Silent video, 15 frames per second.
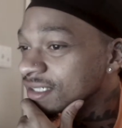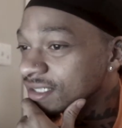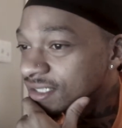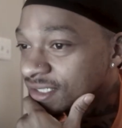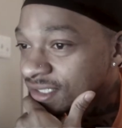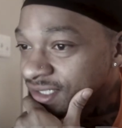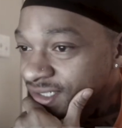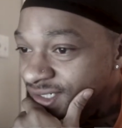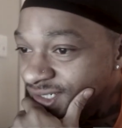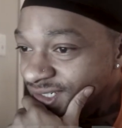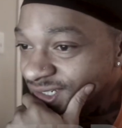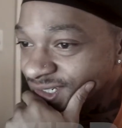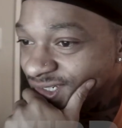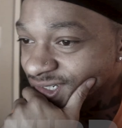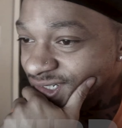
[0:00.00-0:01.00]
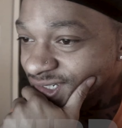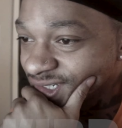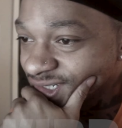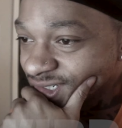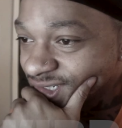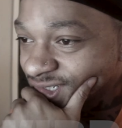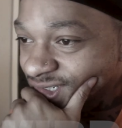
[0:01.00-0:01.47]

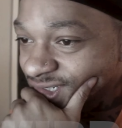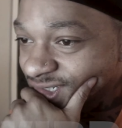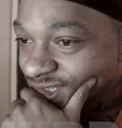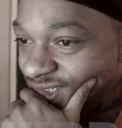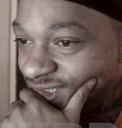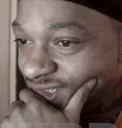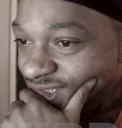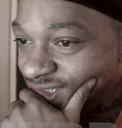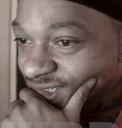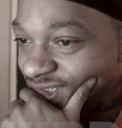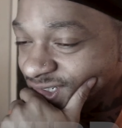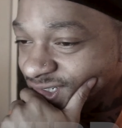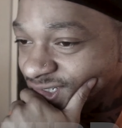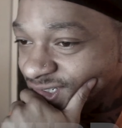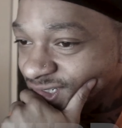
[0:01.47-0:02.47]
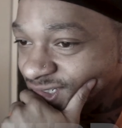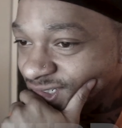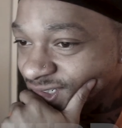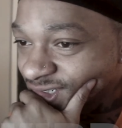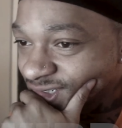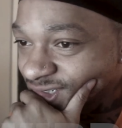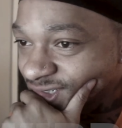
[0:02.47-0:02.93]

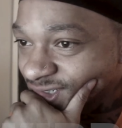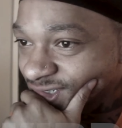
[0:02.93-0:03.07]
(no one is talking)